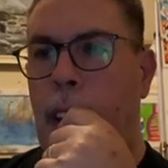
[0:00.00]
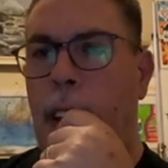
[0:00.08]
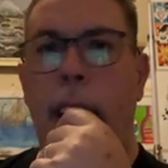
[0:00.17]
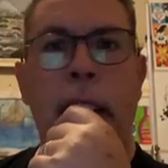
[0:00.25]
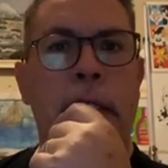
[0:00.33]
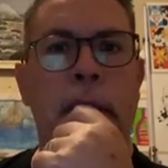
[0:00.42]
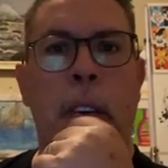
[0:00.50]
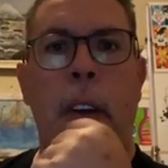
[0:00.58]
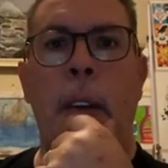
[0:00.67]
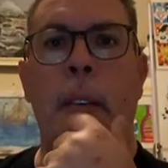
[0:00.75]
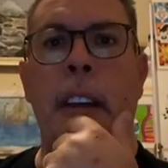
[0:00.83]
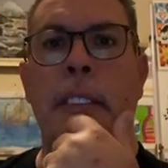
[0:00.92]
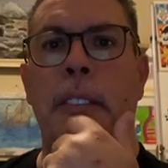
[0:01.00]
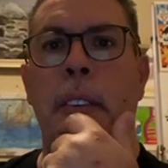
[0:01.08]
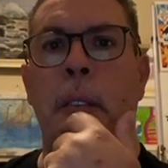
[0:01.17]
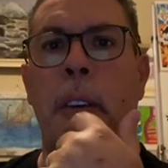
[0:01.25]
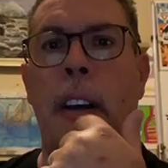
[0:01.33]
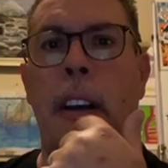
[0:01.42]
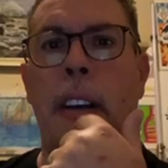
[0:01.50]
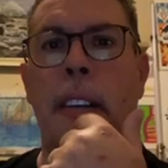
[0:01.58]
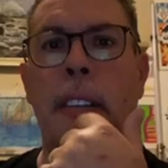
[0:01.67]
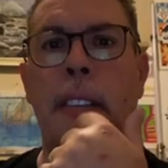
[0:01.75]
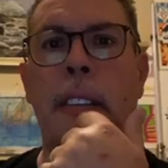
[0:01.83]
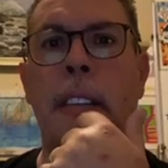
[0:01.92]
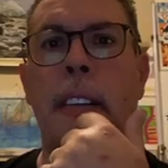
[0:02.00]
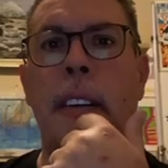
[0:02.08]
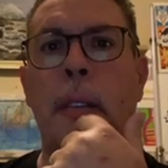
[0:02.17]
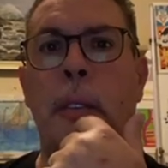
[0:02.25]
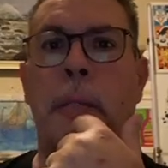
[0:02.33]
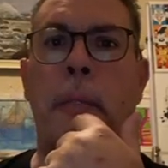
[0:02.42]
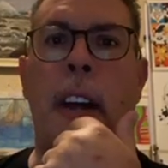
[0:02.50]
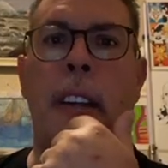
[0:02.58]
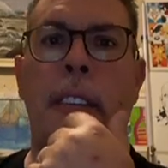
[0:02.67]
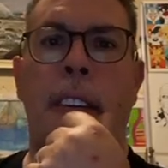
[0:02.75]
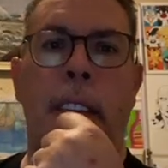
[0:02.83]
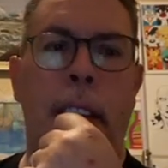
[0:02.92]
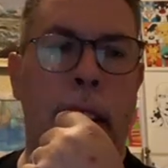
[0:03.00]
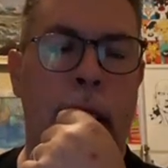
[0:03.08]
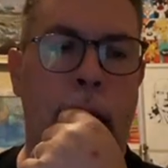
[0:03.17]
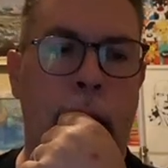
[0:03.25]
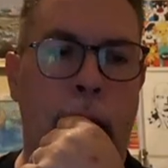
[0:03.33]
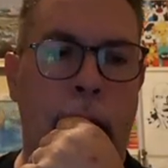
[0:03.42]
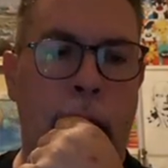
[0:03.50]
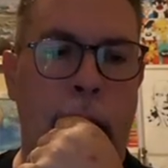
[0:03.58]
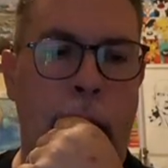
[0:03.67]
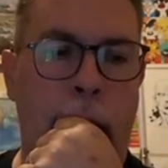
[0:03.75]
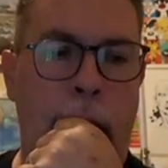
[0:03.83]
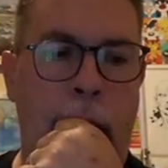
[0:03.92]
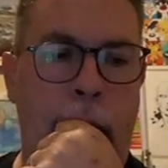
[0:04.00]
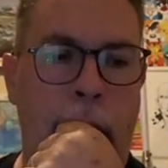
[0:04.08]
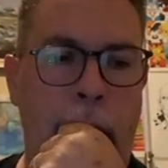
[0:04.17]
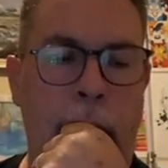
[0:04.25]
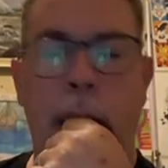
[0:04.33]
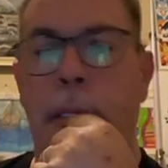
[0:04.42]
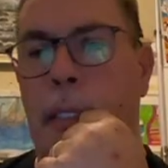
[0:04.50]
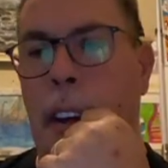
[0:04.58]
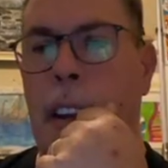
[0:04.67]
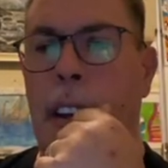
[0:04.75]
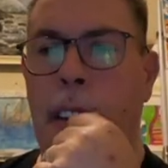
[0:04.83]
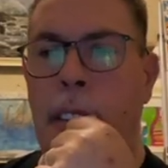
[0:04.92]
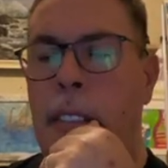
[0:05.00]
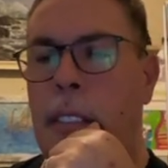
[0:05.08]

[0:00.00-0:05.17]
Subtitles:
this is a great way to respond in a funny